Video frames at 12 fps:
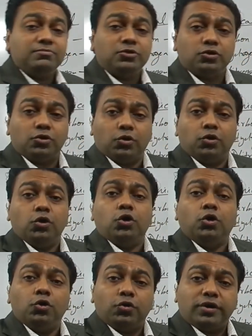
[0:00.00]
to know,
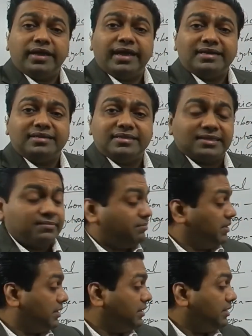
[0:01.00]
looking at the
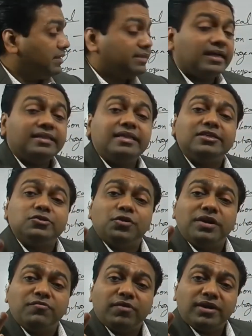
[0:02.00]
symbol, that there is
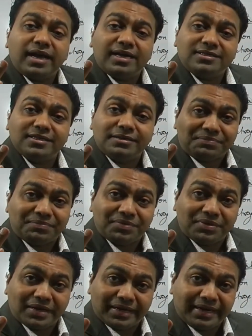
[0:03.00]
only one atom.
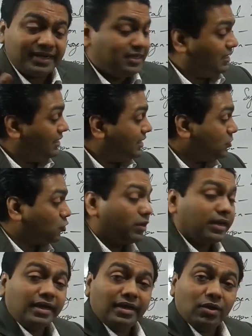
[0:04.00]
Correct? It's
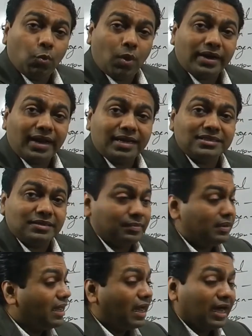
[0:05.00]
only one atom.
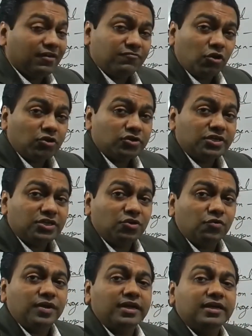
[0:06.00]
I have not written
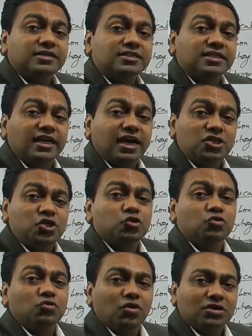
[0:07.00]
over here Cr2
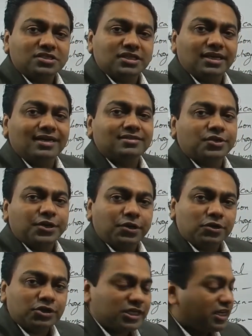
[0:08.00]
or Cr3
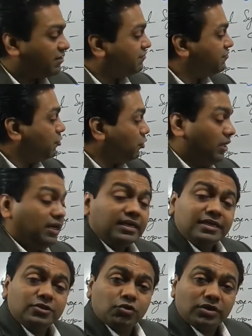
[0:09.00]
or Cr4.
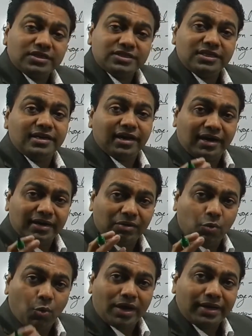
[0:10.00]
It's only
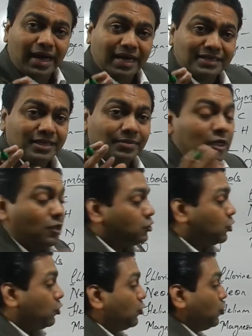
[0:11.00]
Cr, one atom.
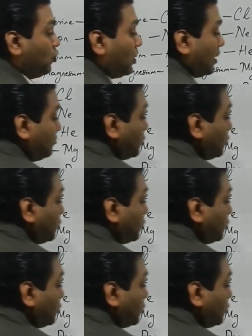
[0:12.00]
So you come